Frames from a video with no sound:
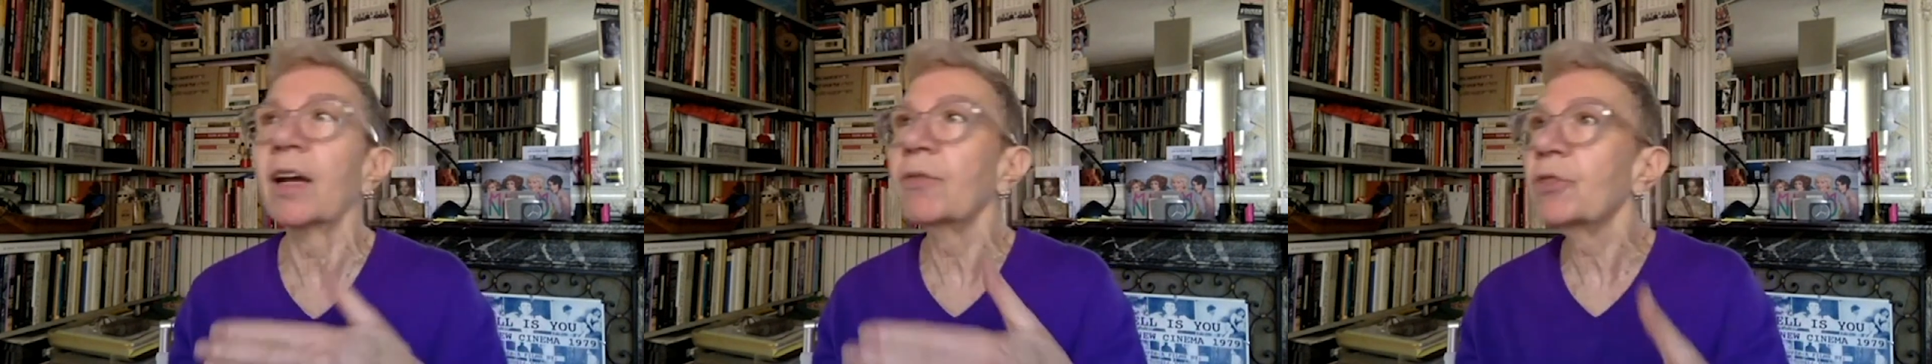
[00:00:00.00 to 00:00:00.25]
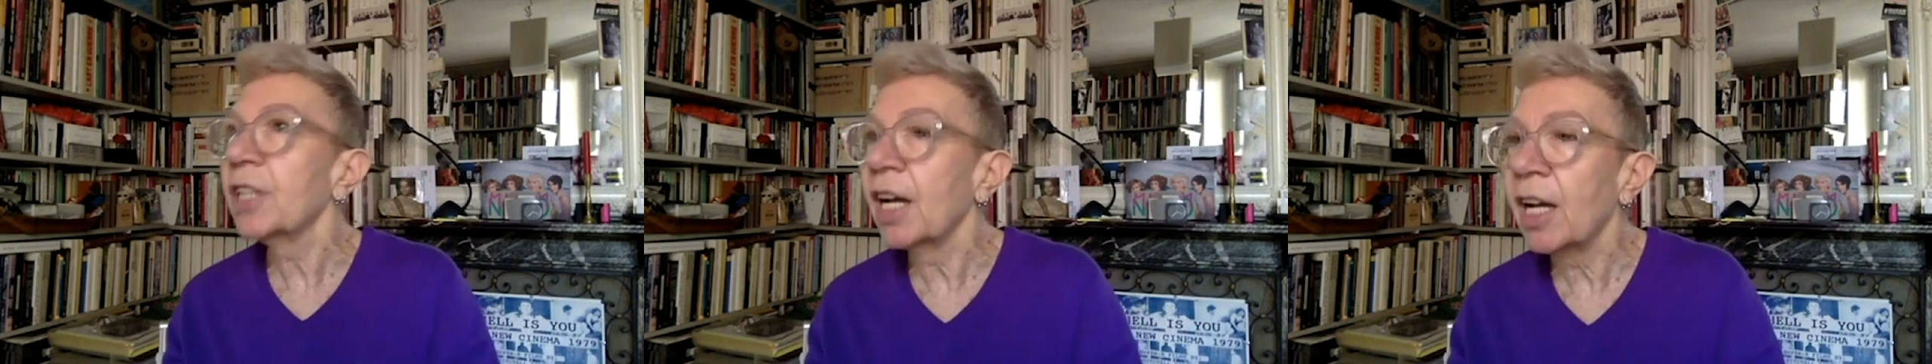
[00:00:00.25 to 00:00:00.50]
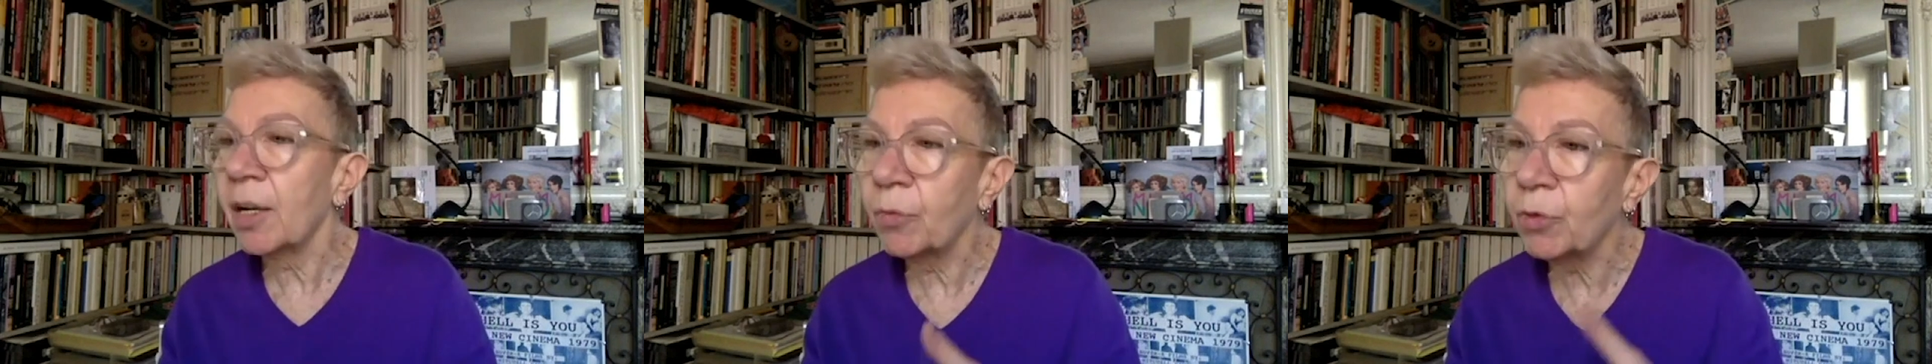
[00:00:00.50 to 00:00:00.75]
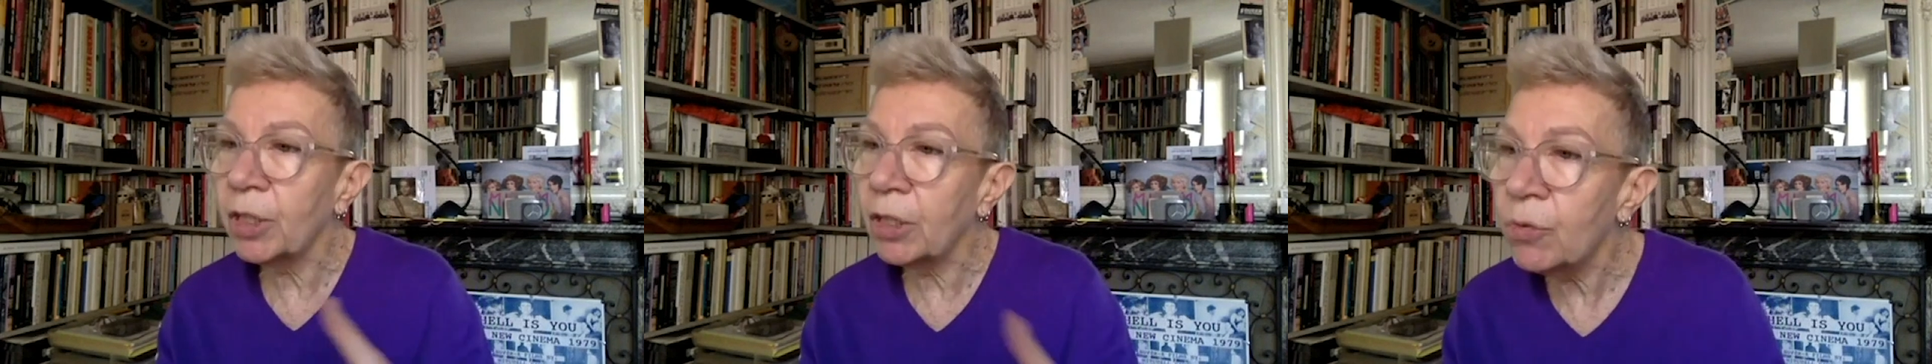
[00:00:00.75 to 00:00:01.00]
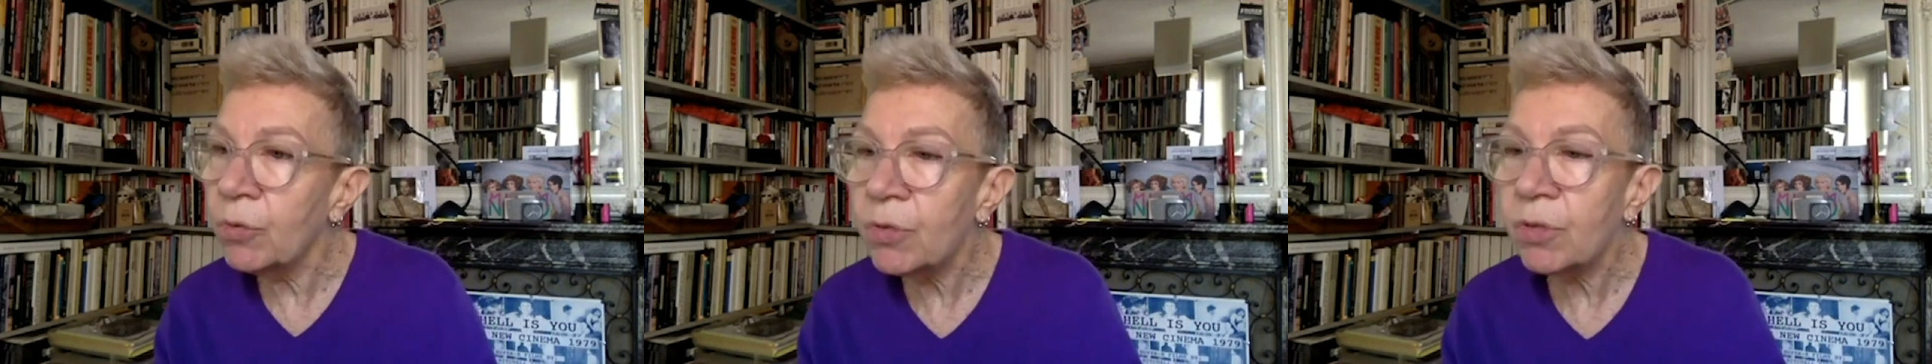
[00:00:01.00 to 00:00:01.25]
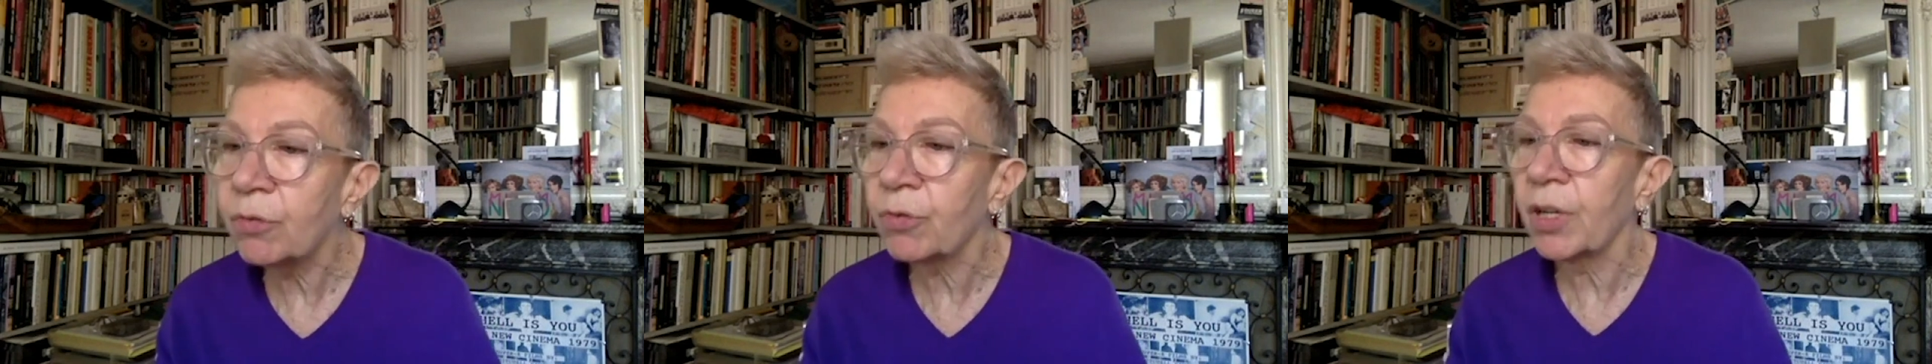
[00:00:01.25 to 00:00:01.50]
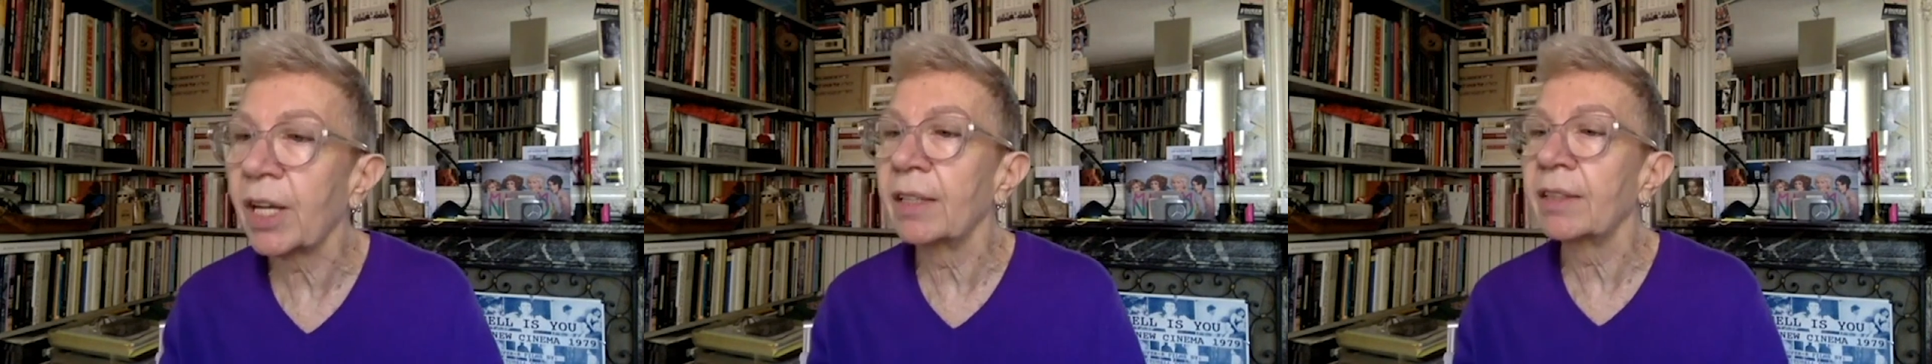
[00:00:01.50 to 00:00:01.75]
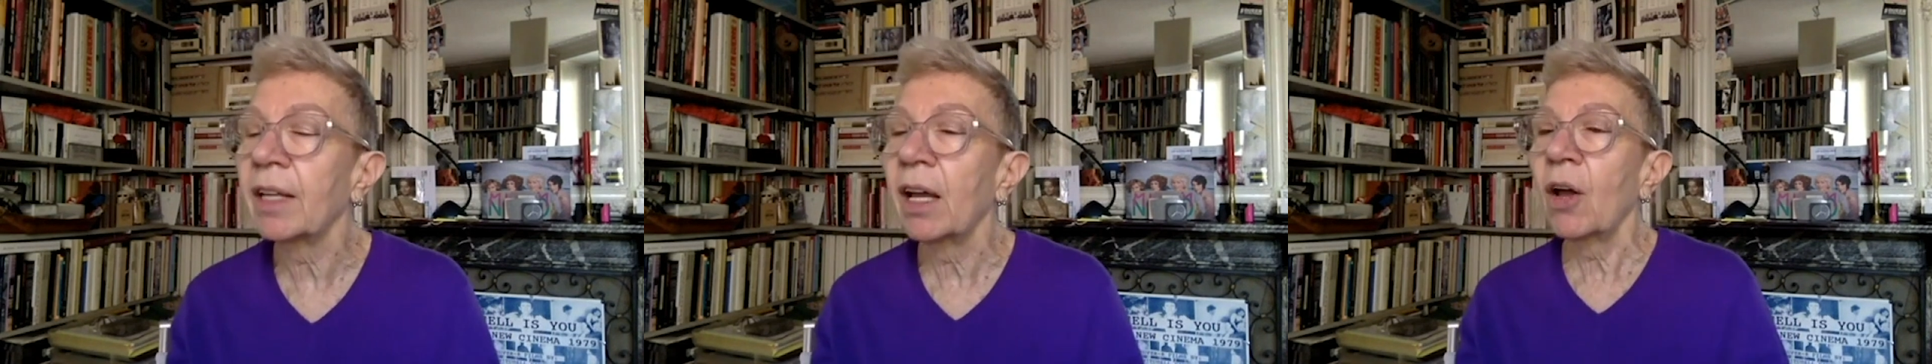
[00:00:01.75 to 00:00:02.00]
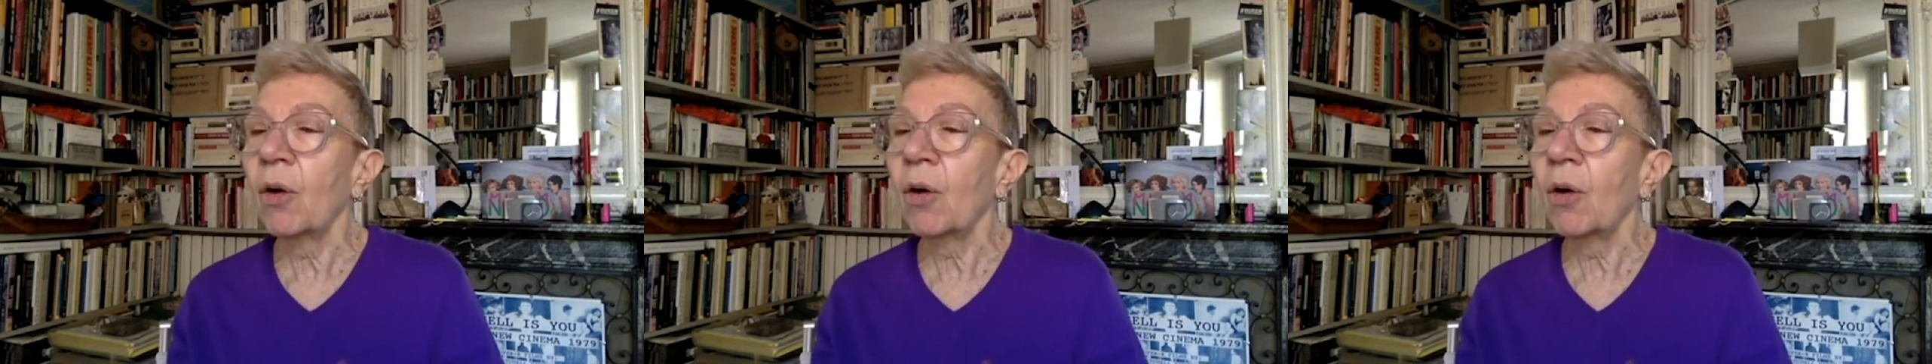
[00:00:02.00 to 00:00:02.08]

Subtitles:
every time we lose a friend.